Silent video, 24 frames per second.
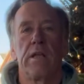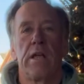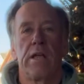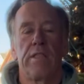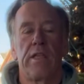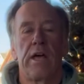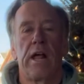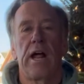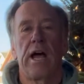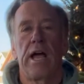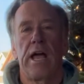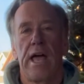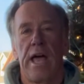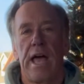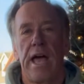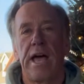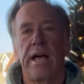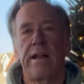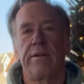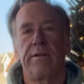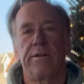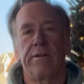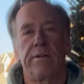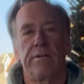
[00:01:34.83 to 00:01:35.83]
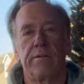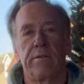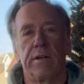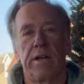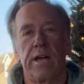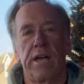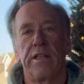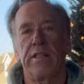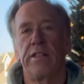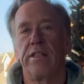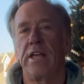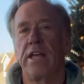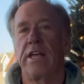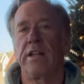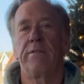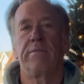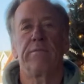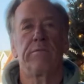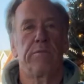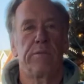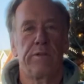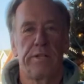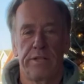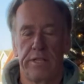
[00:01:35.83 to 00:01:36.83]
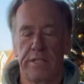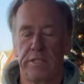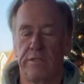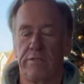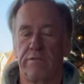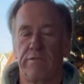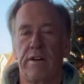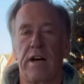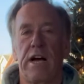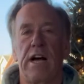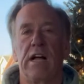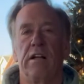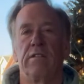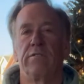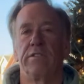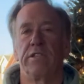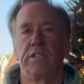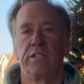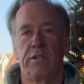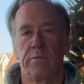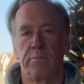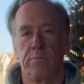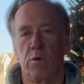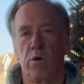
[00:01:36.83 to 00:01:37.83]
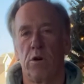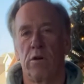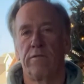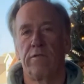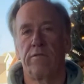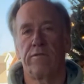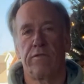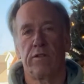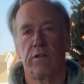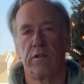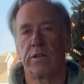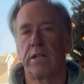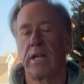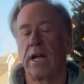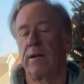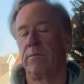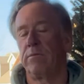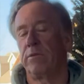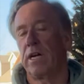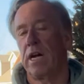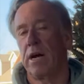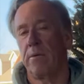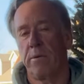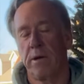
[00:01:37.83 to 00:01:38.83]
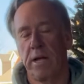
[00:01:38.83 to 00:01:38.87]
that I had, okay, then this evolved into more of a full-time job.